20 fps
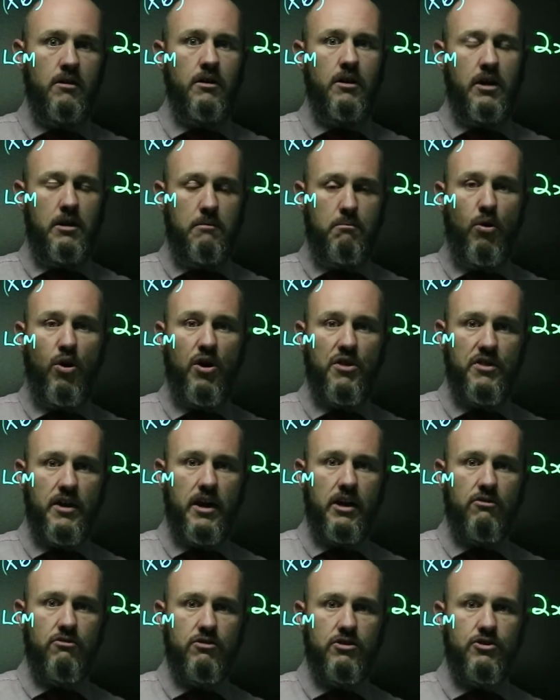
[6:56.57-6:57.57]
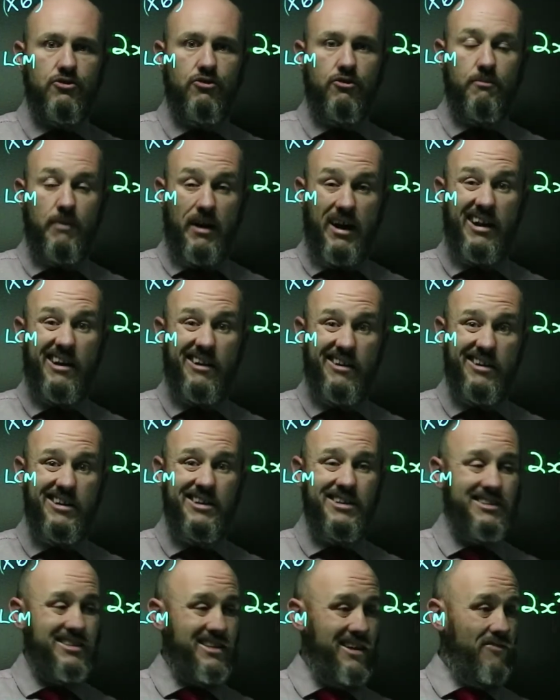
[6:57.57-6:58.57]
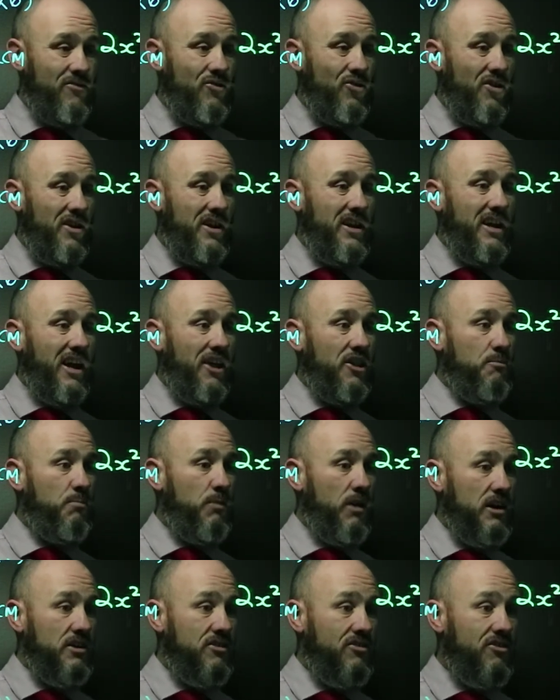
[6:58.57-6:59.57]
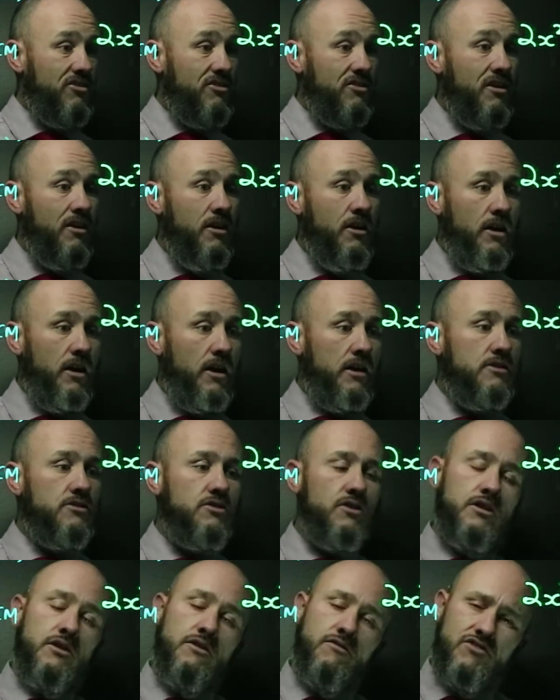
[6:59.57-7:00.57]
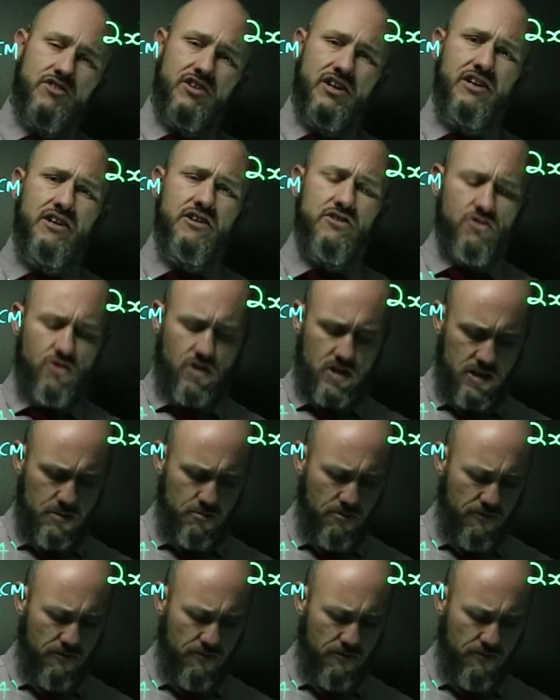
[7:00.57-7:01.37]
in Pythagoras' theorem, at least, if not in other places, and so you've seen this idea